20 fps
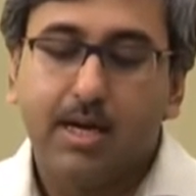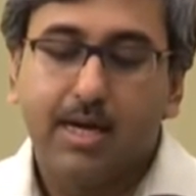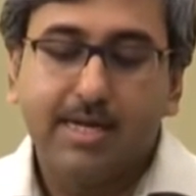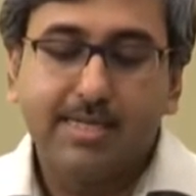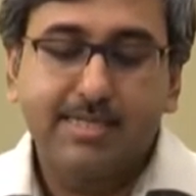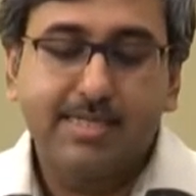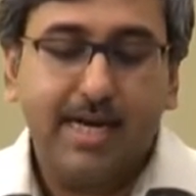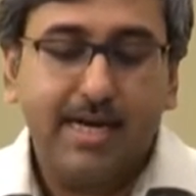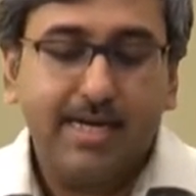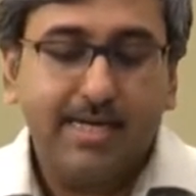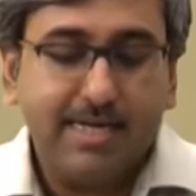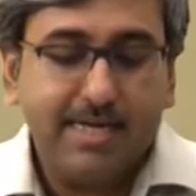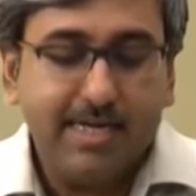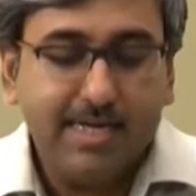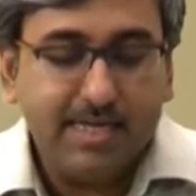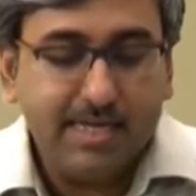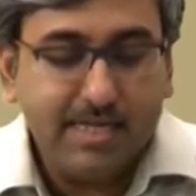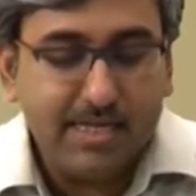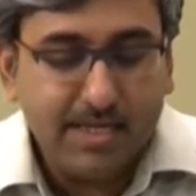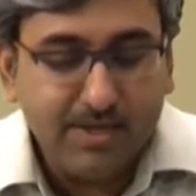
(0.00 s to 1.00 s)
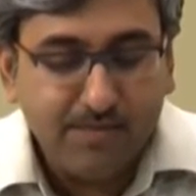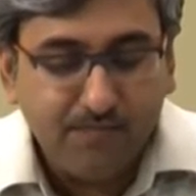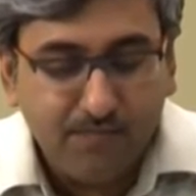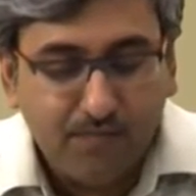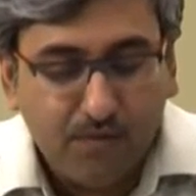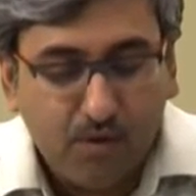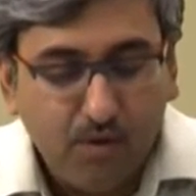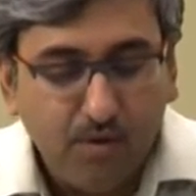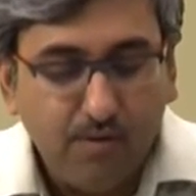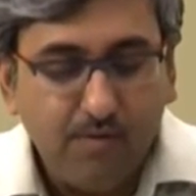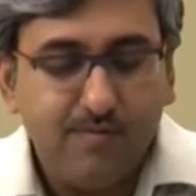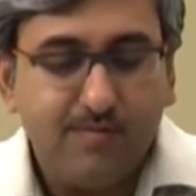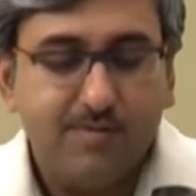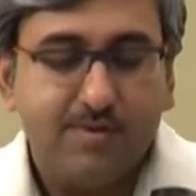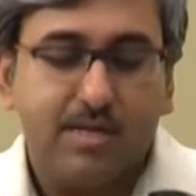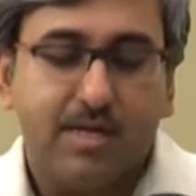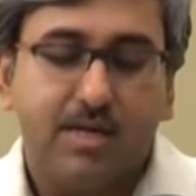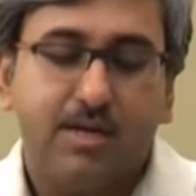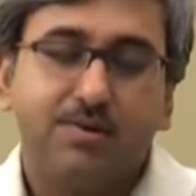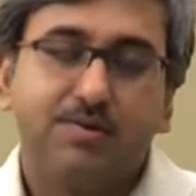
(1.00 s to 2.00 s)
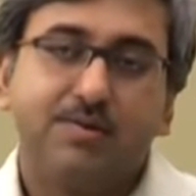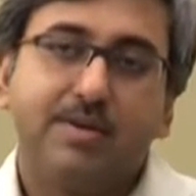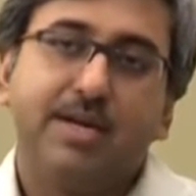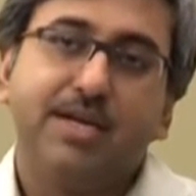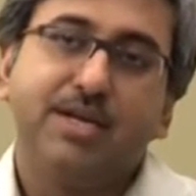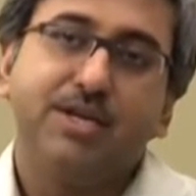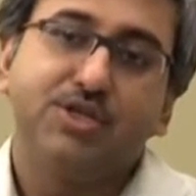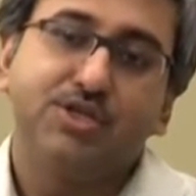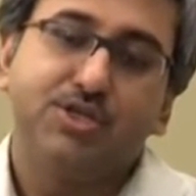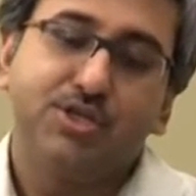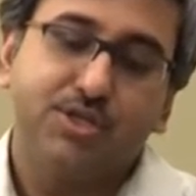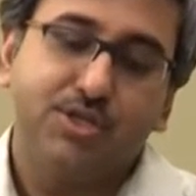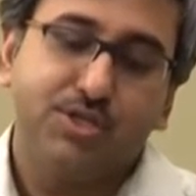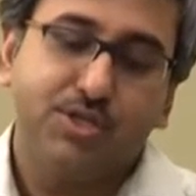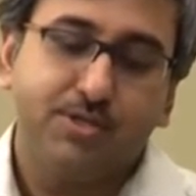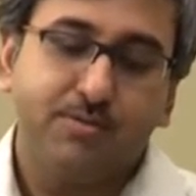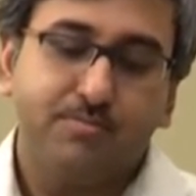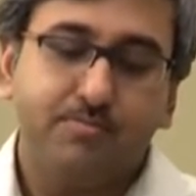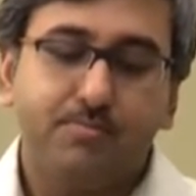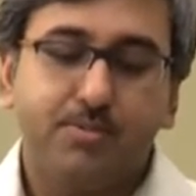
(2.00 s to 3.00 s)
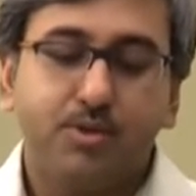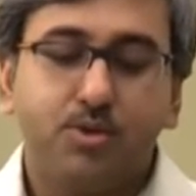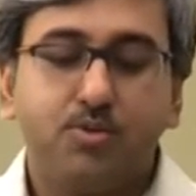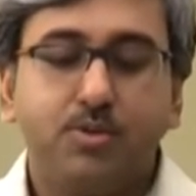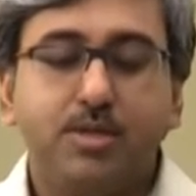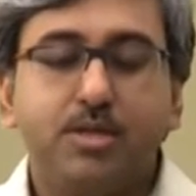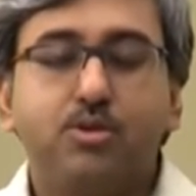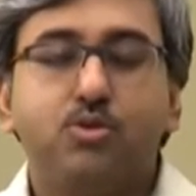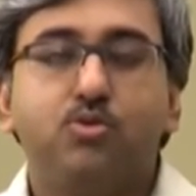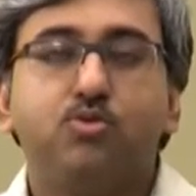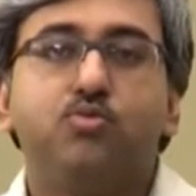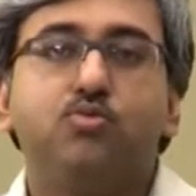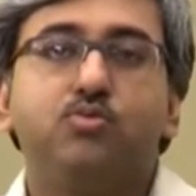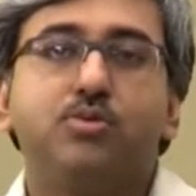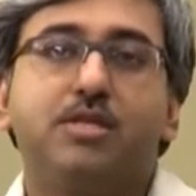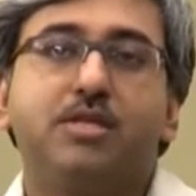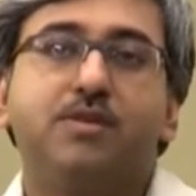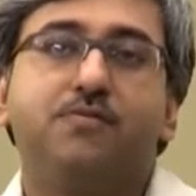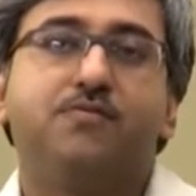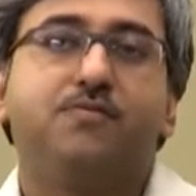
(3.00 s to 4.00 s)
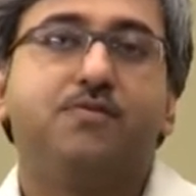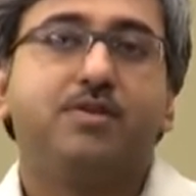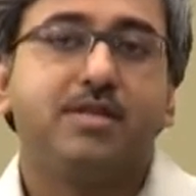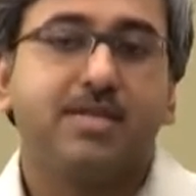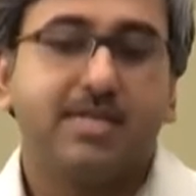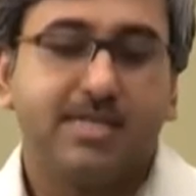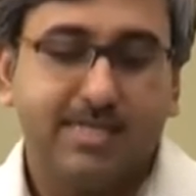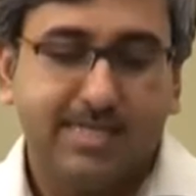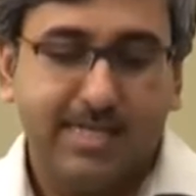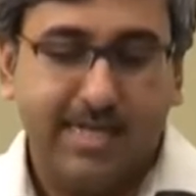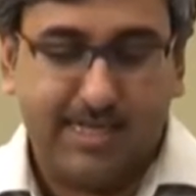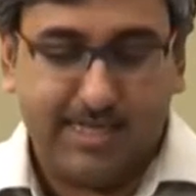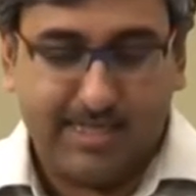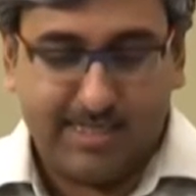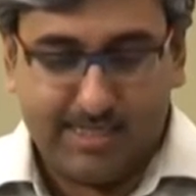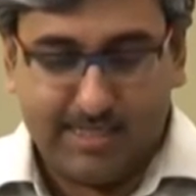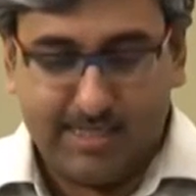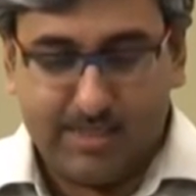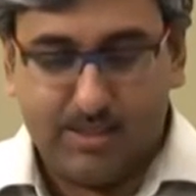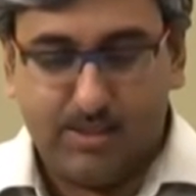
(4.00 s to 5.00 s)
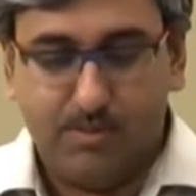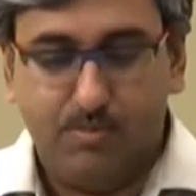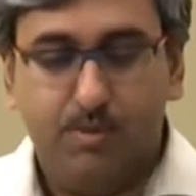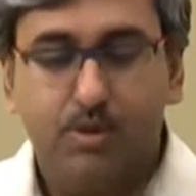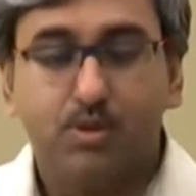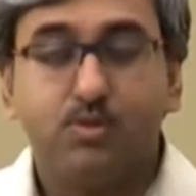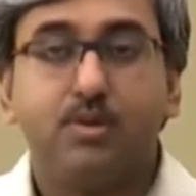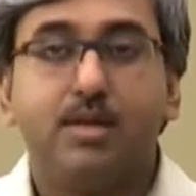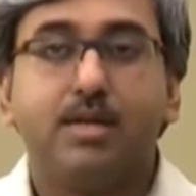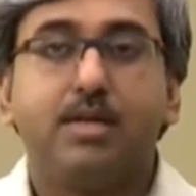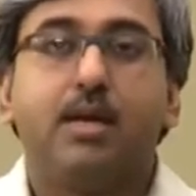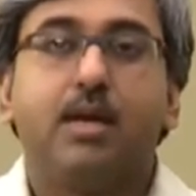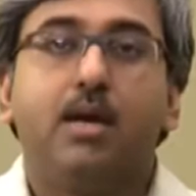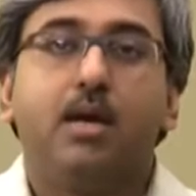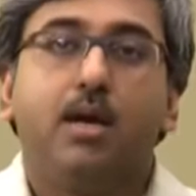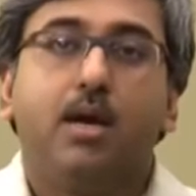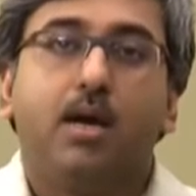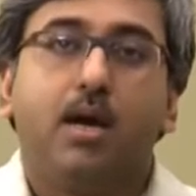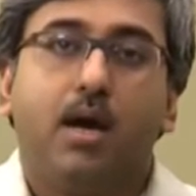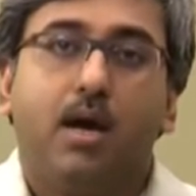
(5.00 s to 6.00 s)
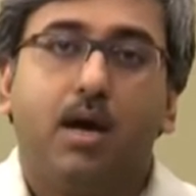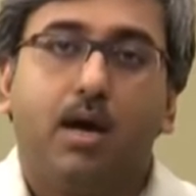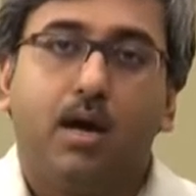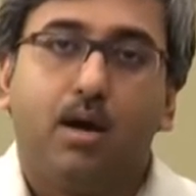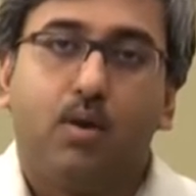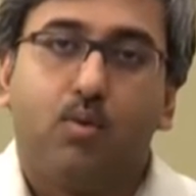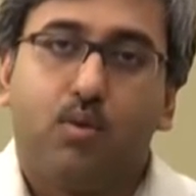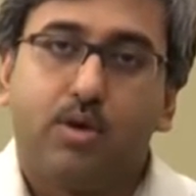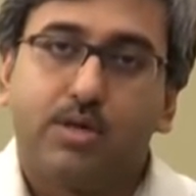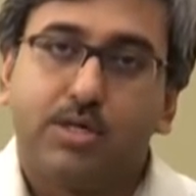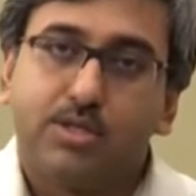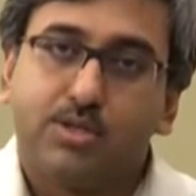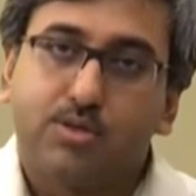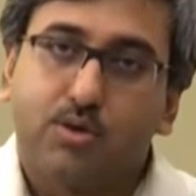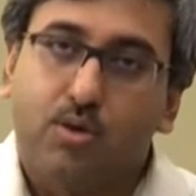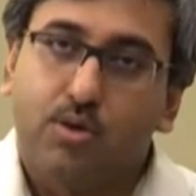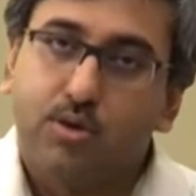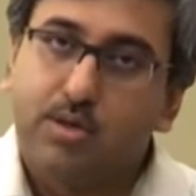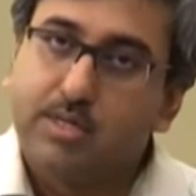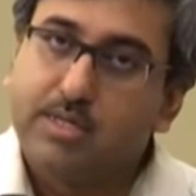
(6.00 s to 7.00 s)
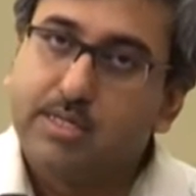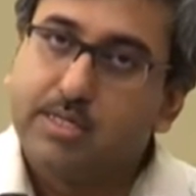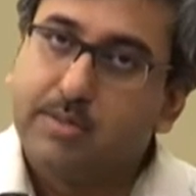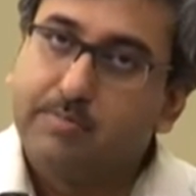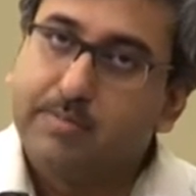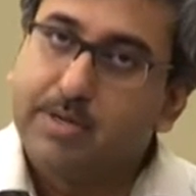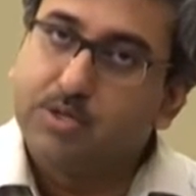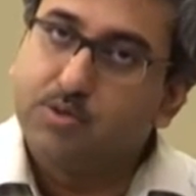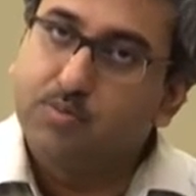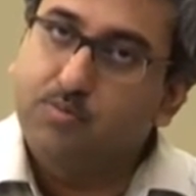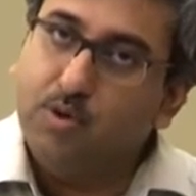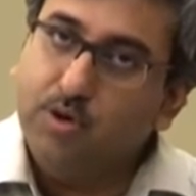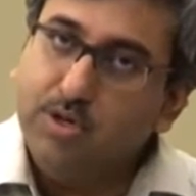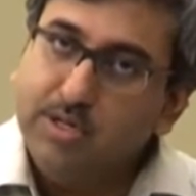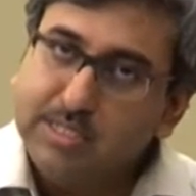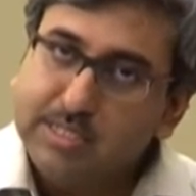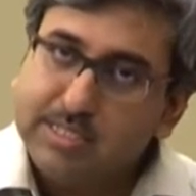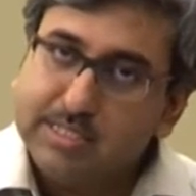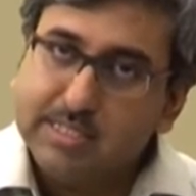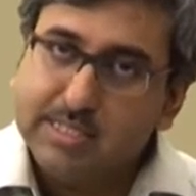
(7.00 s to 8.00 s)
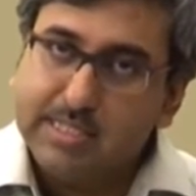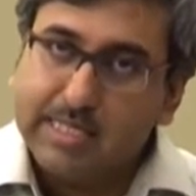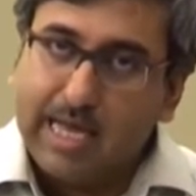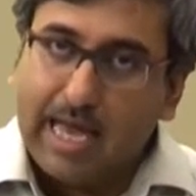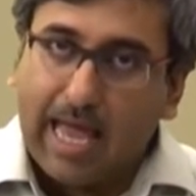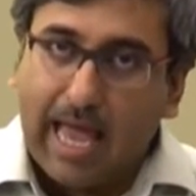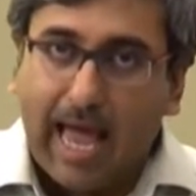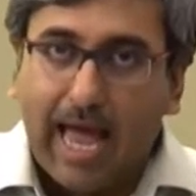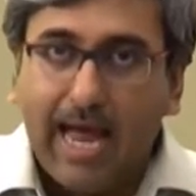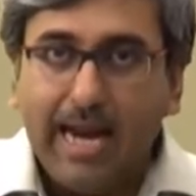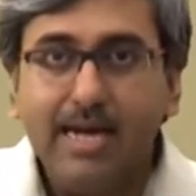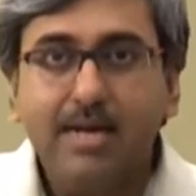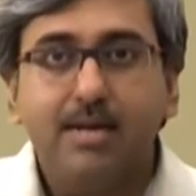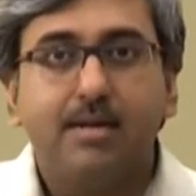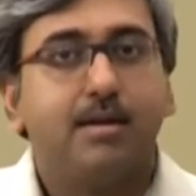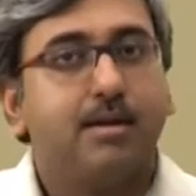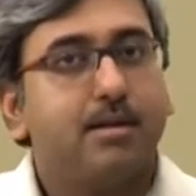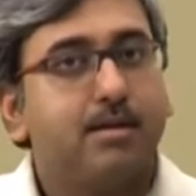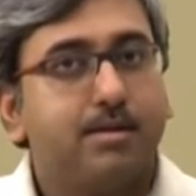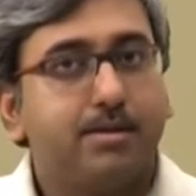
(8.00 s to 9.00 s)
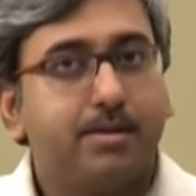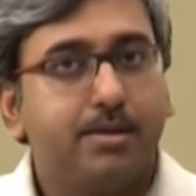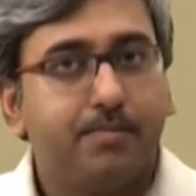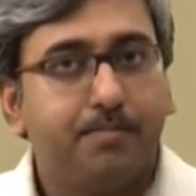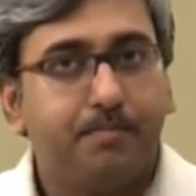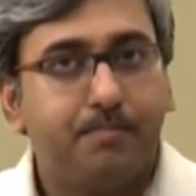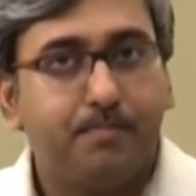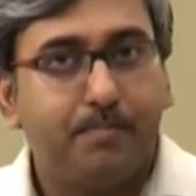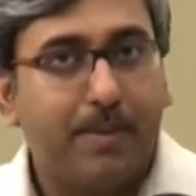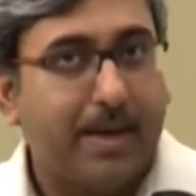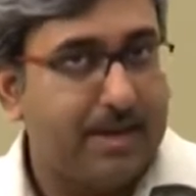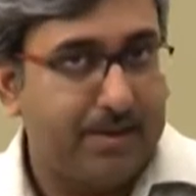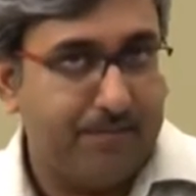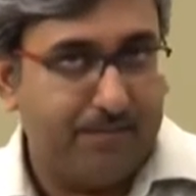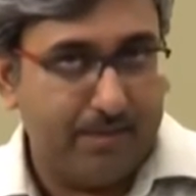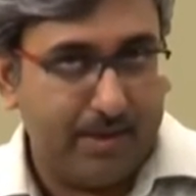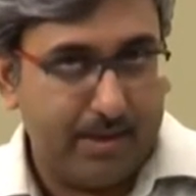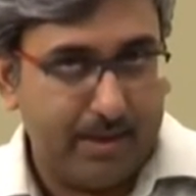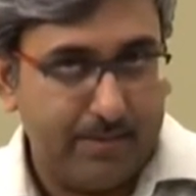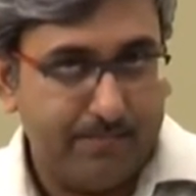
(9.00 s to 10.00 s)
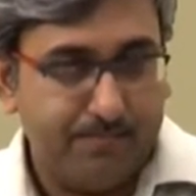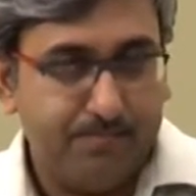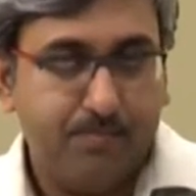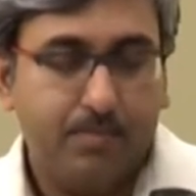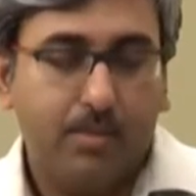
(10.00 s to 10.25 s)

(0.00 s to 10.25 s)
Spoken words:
is that it involves a relationship between two different territories, between what is called the metropolis and the periphery.